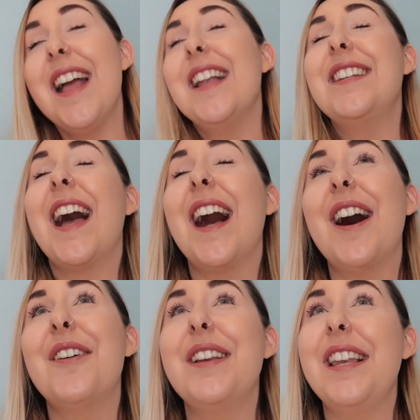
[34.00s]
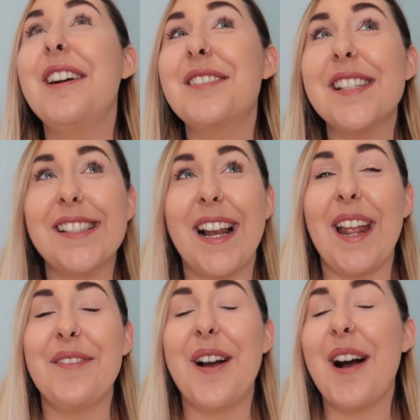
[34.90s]
Now, little
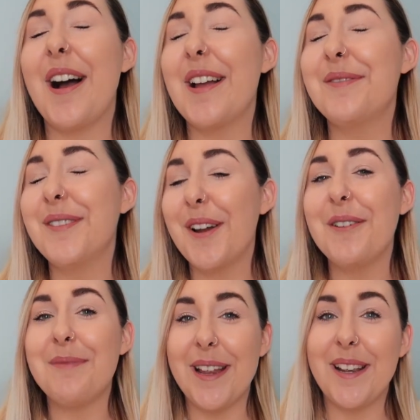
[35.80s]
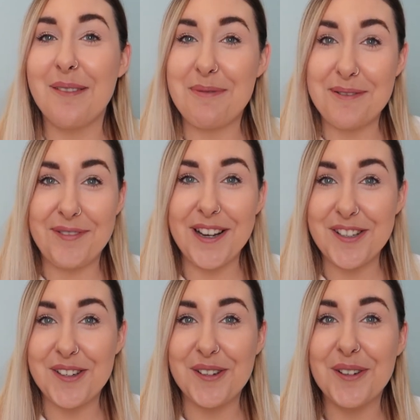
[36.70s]
disclaimer, I am no makeup
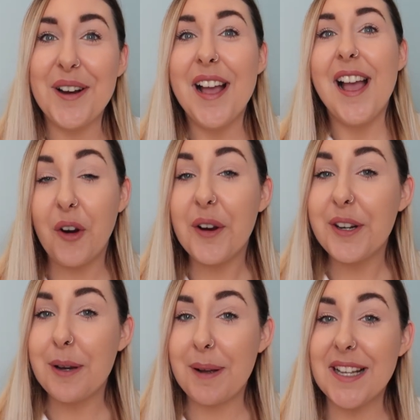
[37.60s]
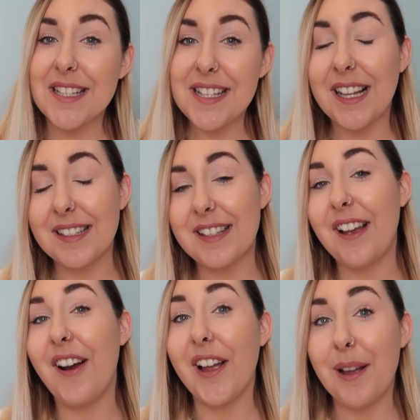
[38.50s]
professional. Growing up as a dancer,
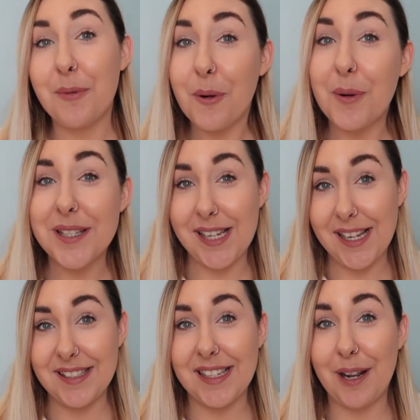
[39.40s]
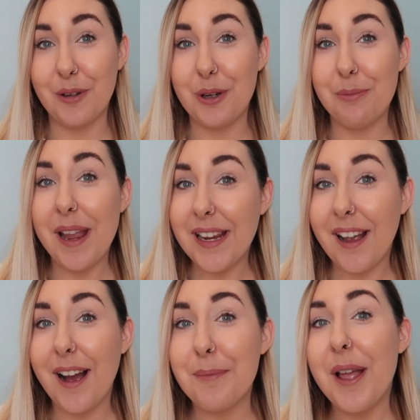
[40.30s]
I am always testing out new
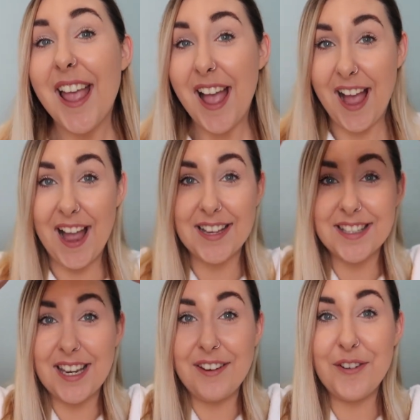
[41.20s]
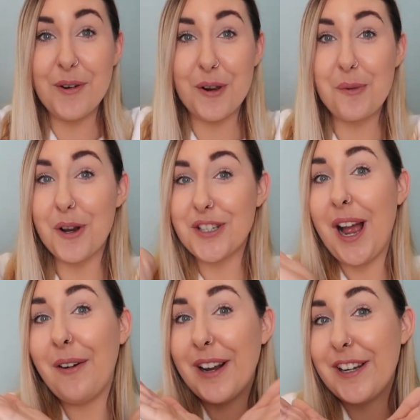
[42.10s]
makeup. And if you want to watch
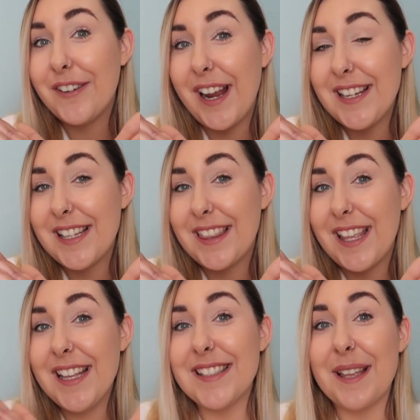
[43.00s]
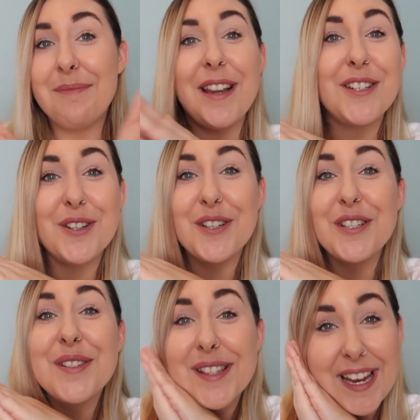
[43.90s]
how I created this, then make sure
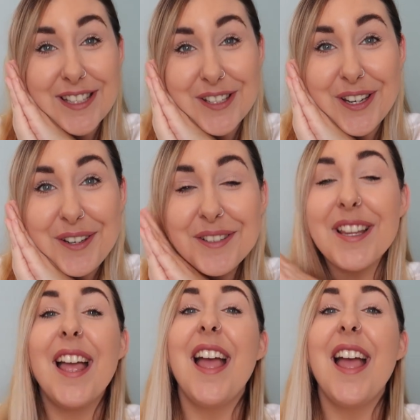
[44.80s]
you stay tuned.